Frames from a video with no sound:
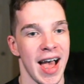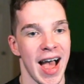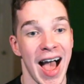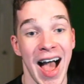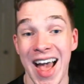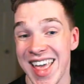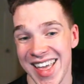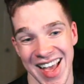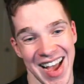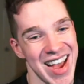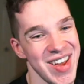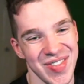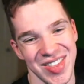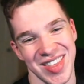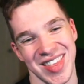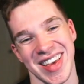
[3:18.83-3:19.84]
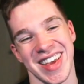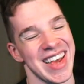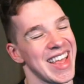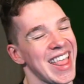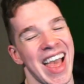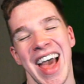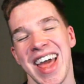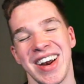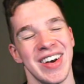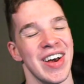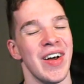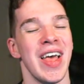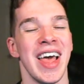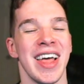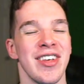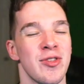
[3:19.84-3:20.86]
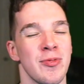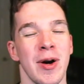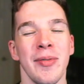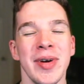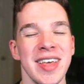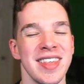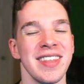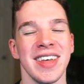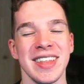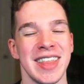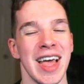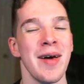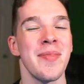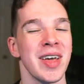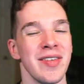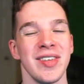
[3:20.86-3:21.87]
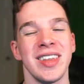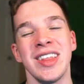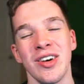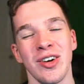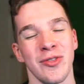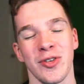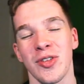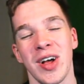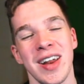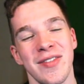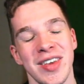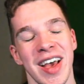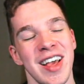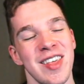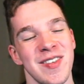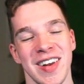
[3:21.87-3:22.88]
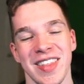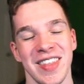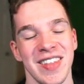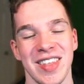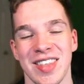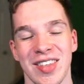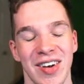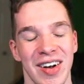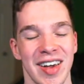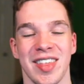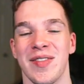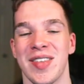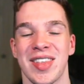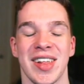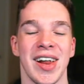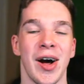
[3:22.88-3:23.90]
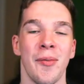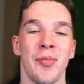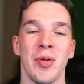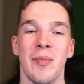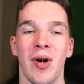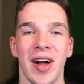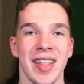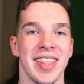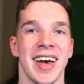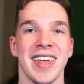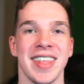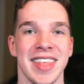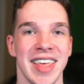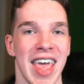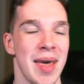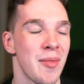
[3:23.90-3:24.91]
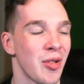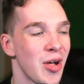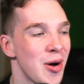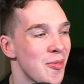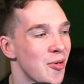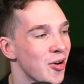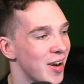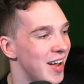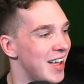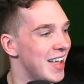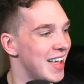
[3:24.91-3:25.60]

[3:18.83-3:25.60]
I don't know. This probably isn't like that big of a deal for a lot of you guys, but I think this is awesome. It's going to help them monetize the game a lot more.